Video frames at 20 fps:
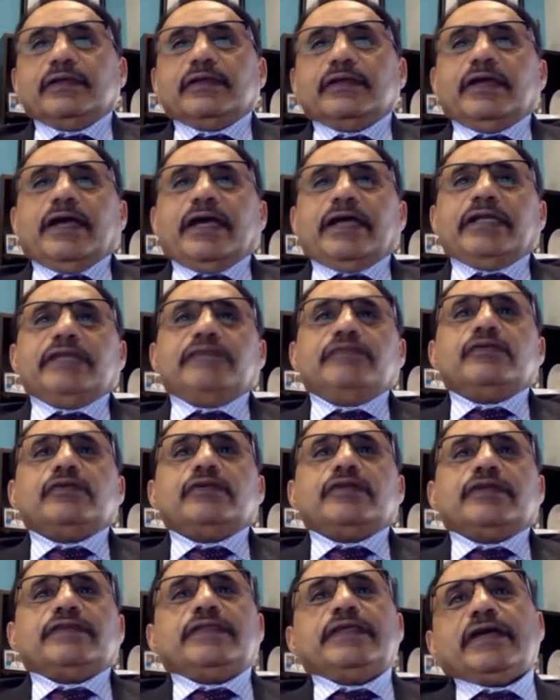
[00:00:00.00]
And if you're going
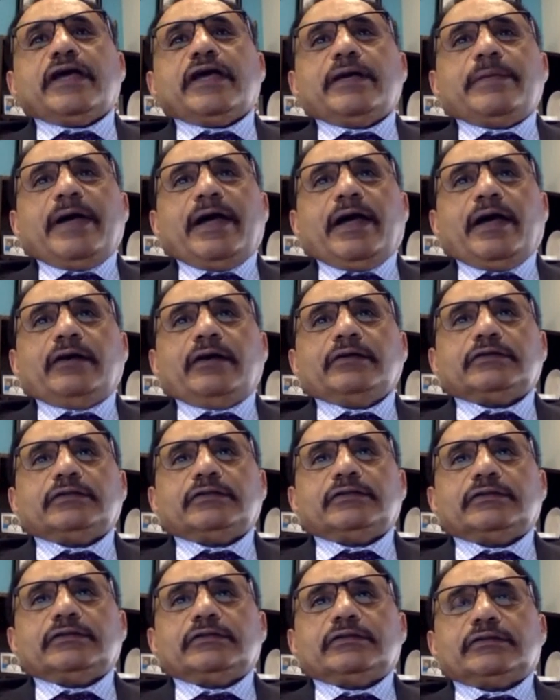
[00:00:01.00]
to think about,
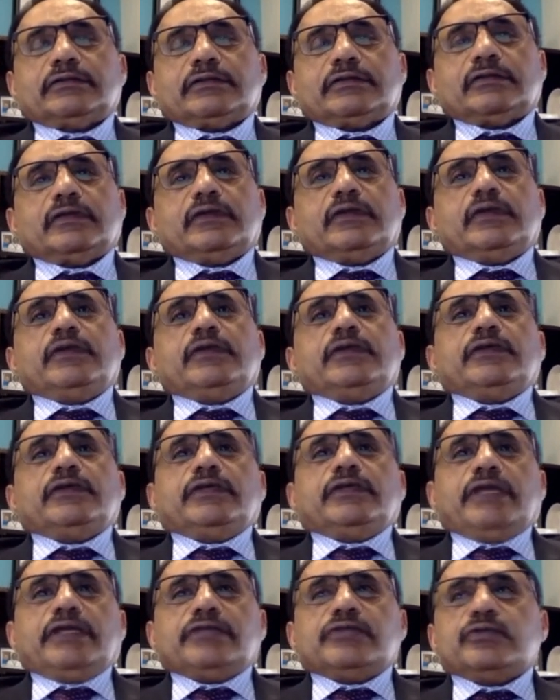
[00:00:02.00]

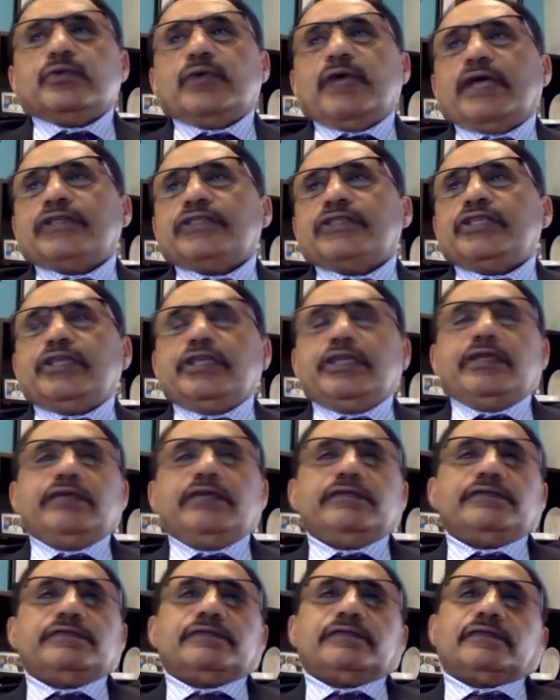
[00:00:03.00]
yes, we
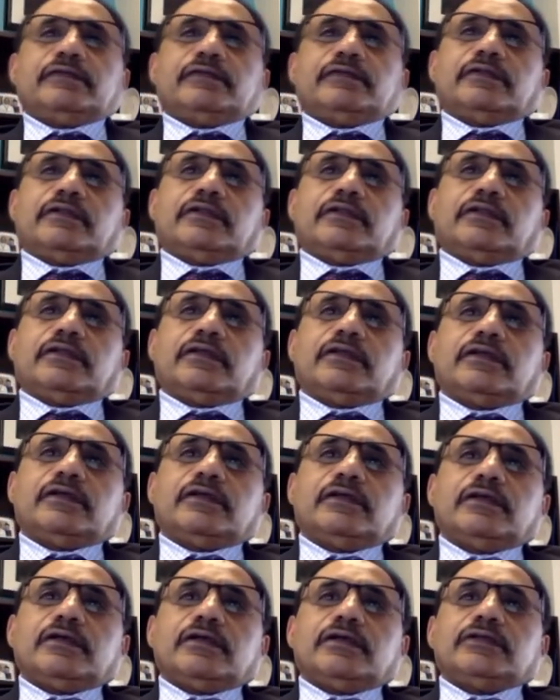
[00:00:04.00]
achieve
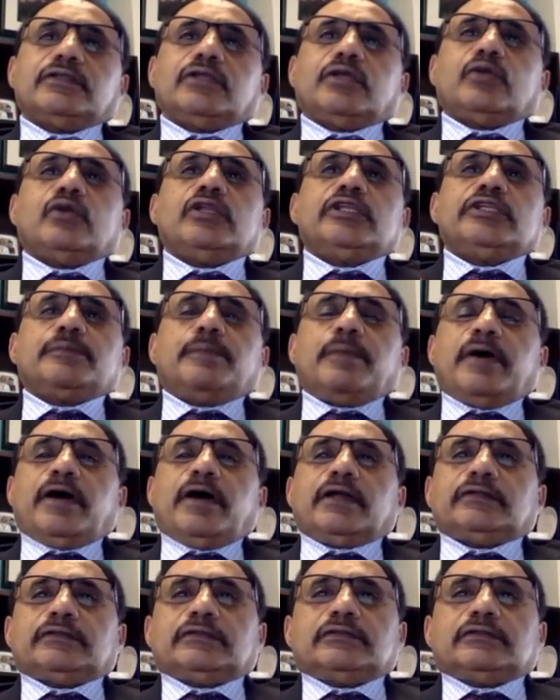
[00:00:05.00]
the knowledge part,